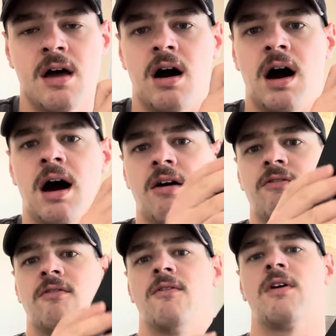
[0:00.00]

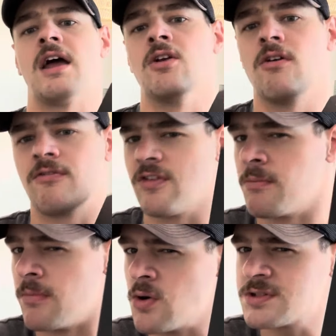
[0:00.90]
I know for the
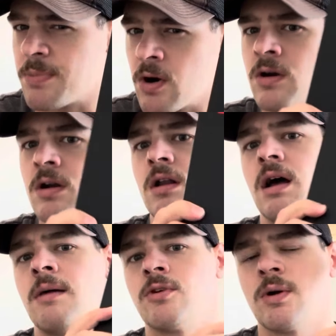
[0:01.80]
most part,
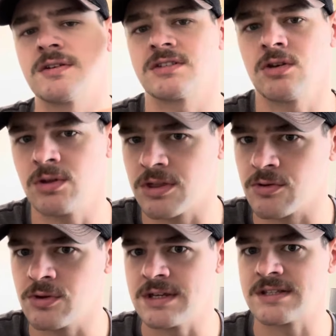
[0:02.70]
I'm going slowly
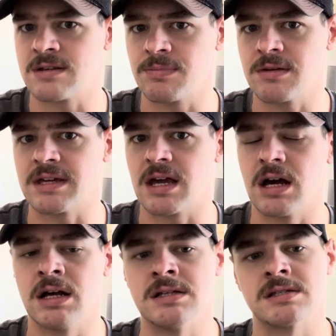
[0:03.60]
through these simply
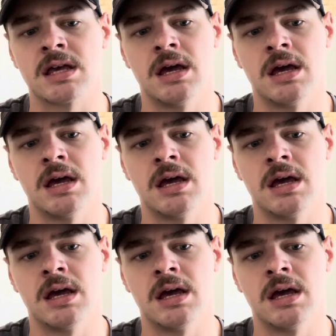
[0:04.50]
because